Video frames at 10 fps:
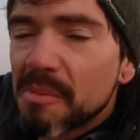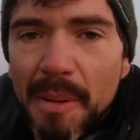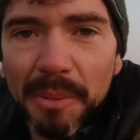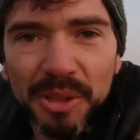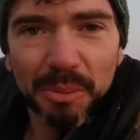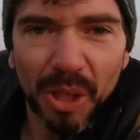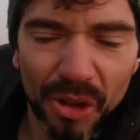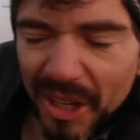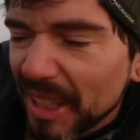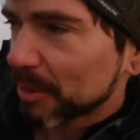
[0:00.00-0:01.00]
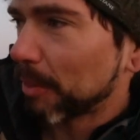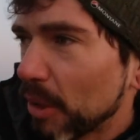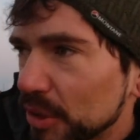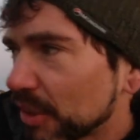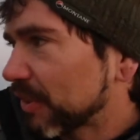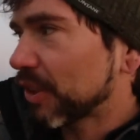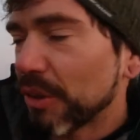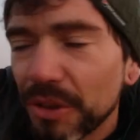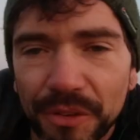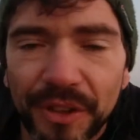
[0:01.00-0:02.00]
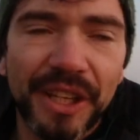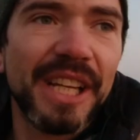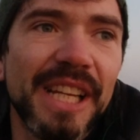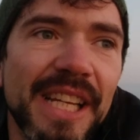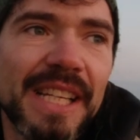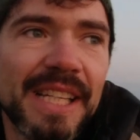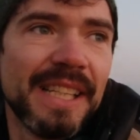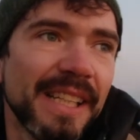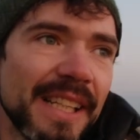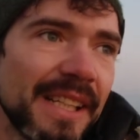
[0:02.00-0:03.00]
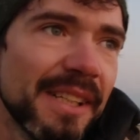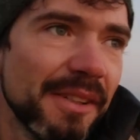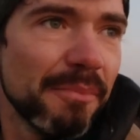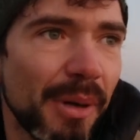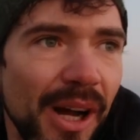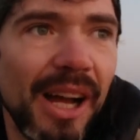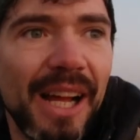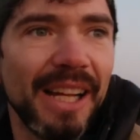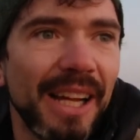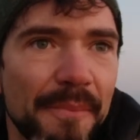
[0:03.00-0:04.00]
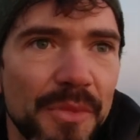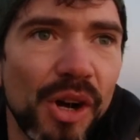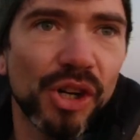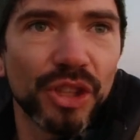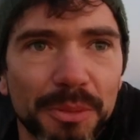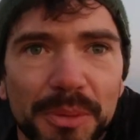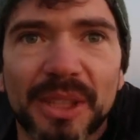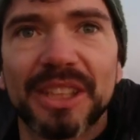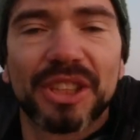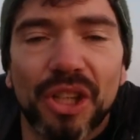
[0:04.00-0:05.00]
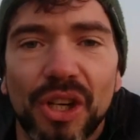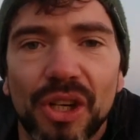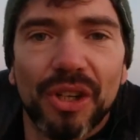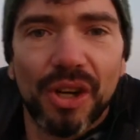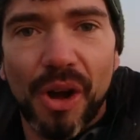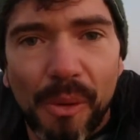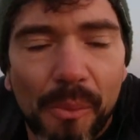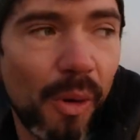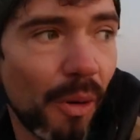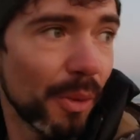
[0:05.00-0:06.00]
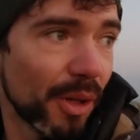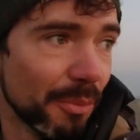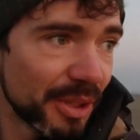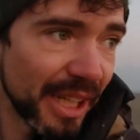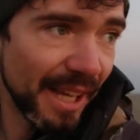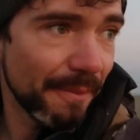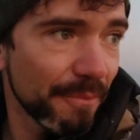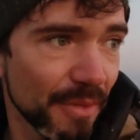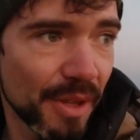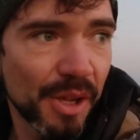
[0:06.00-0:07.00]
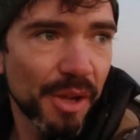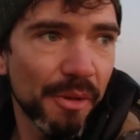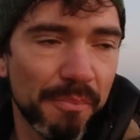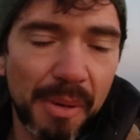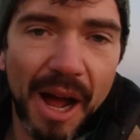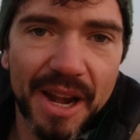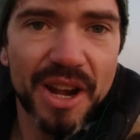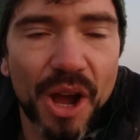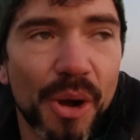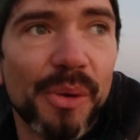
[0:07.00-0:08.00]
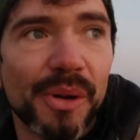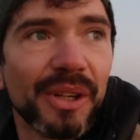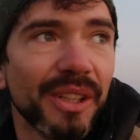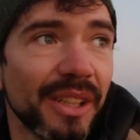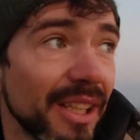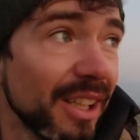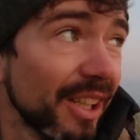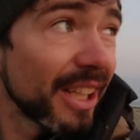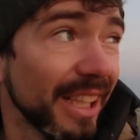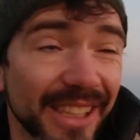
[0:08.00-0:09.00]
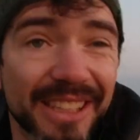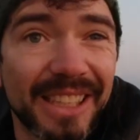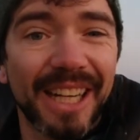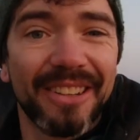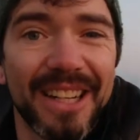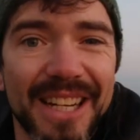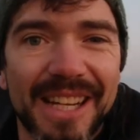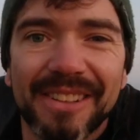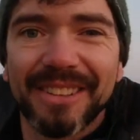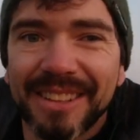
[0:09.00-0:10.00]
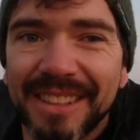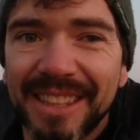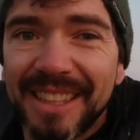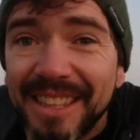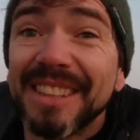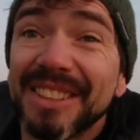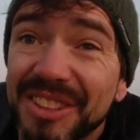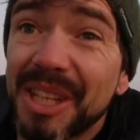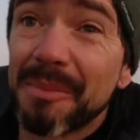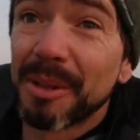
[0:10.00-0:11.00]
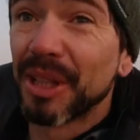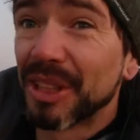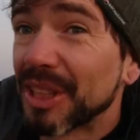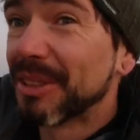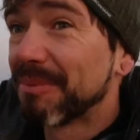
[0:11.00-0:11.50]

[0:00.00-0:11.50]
Maybe some long exposure photography, but I'm not 100% sure on what we'll come to get, but I know looking at the sky right now, it's going to be good.